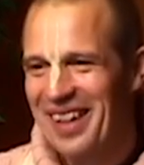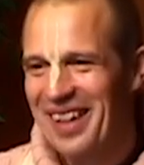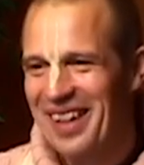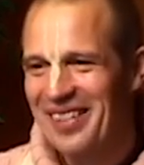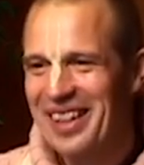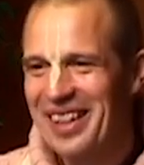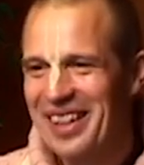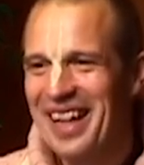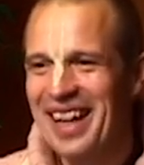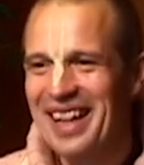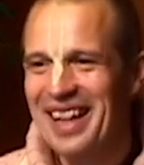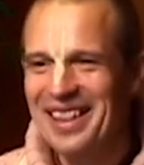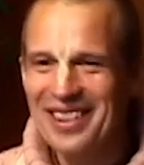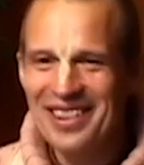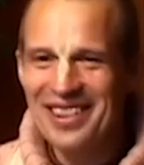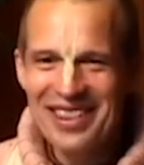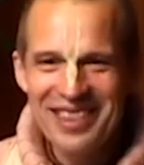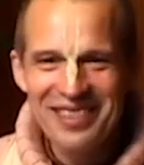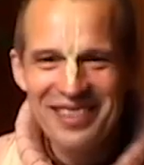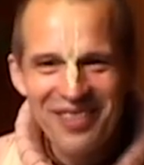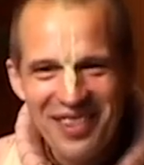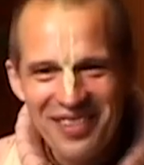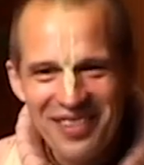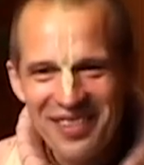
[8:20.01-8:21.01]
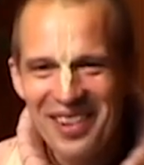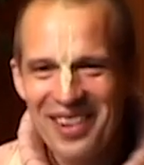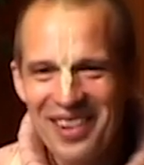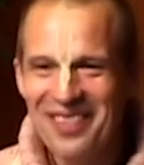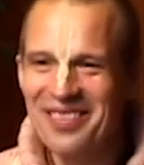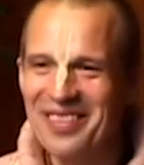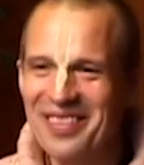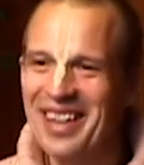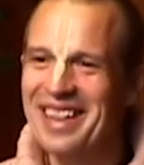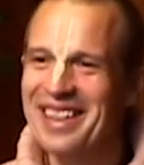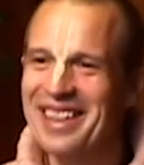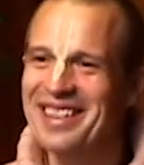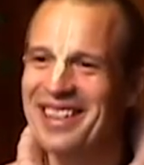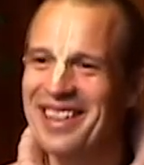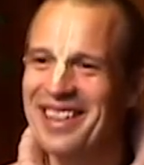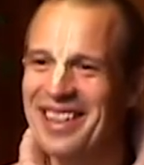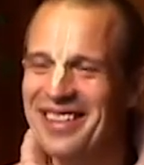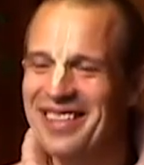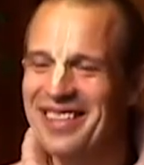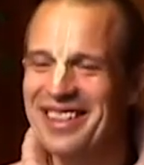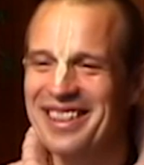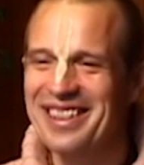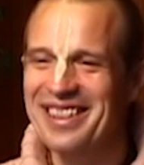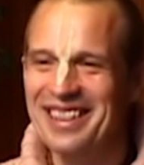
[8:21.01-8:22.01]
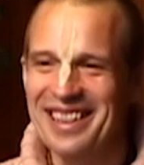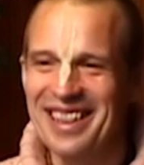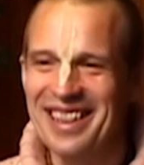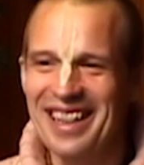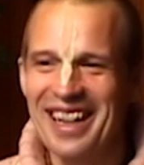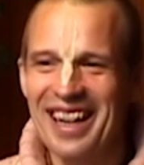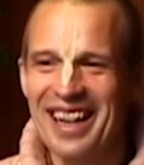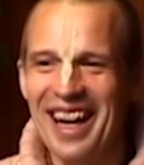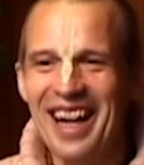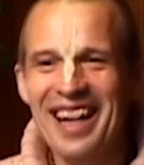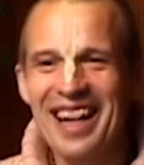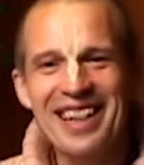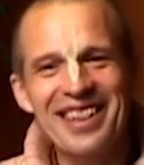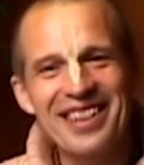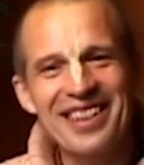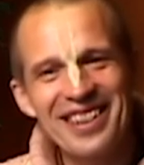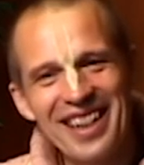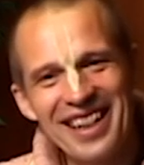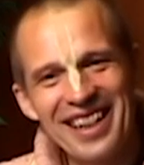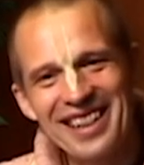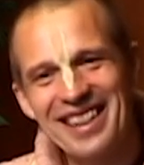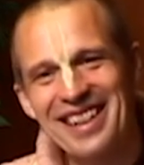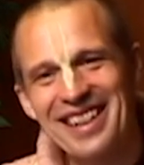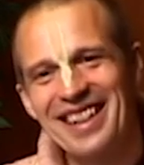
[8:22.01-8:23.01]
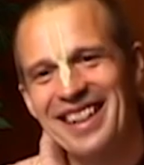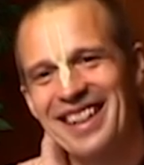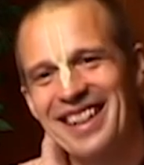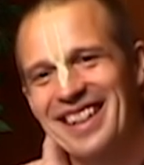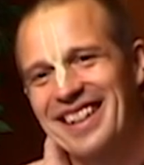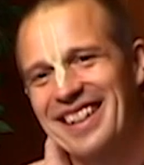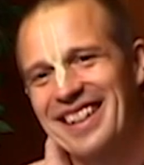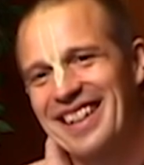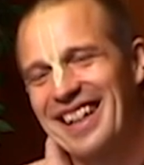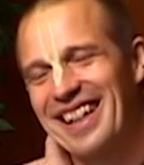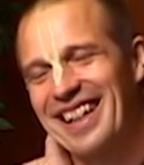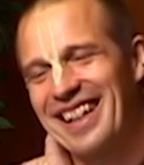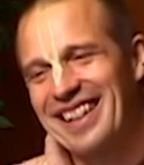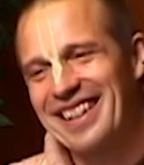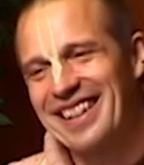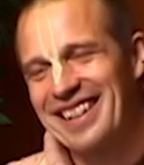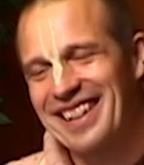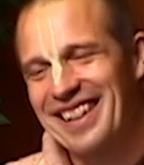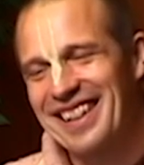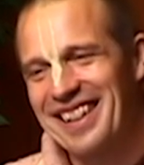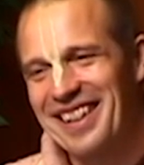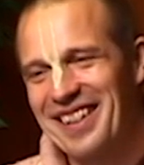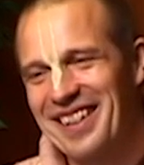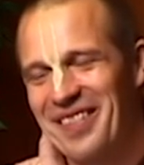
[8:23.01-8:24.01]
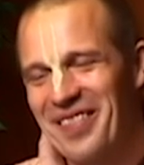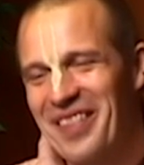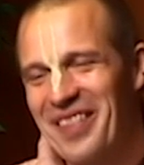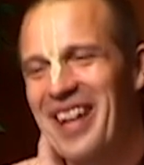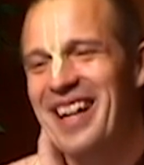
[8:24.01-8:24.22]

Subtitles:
but had not performed my service accurately and nicely.